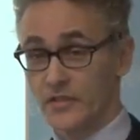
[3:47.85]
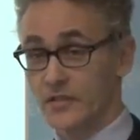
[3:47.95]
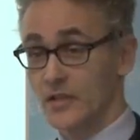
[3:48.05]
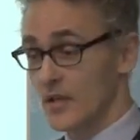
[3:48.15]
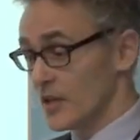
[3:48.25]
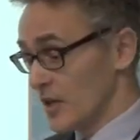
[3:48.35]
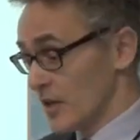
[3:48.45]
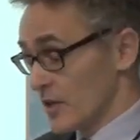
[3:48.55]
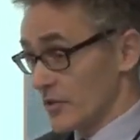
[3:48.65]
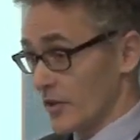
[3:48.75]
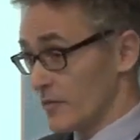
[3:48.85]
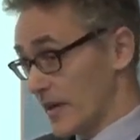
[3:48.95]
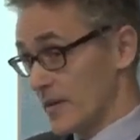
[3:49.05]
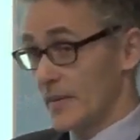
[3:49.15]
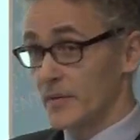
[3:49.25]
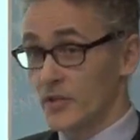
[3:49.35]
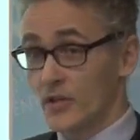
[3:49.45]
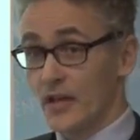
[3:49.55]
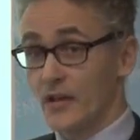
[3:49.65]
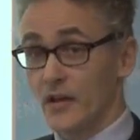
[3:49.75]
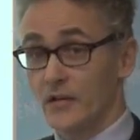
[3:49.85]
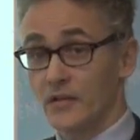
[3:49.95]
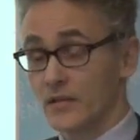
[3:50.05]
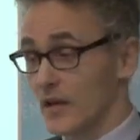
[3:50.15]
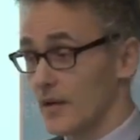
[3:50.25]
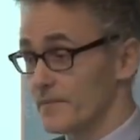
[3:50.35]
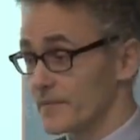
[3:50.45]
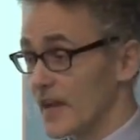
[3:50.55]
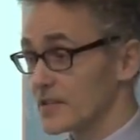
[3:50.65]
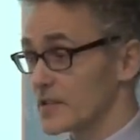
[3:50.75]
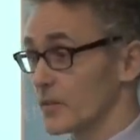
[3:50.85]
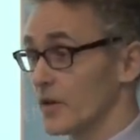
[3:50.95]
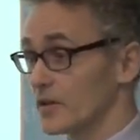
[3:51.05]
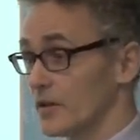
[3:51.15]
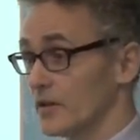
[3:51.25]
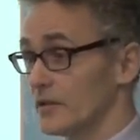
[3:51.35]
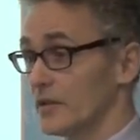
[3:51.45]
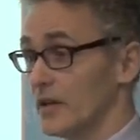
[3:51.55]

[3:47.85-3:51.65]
And though many people in the UK know Cass's work on